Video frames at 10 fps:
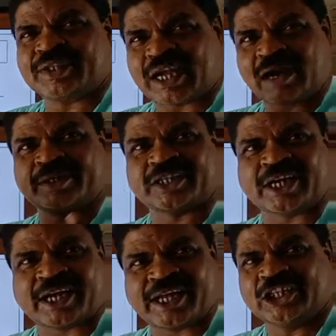
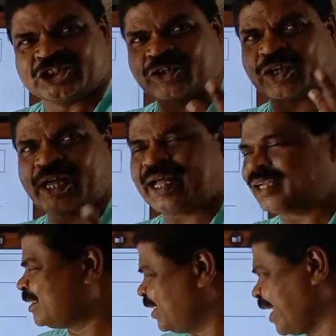Kamadaka,
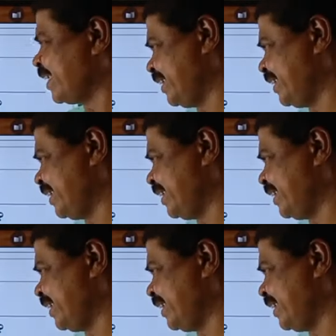Sukra like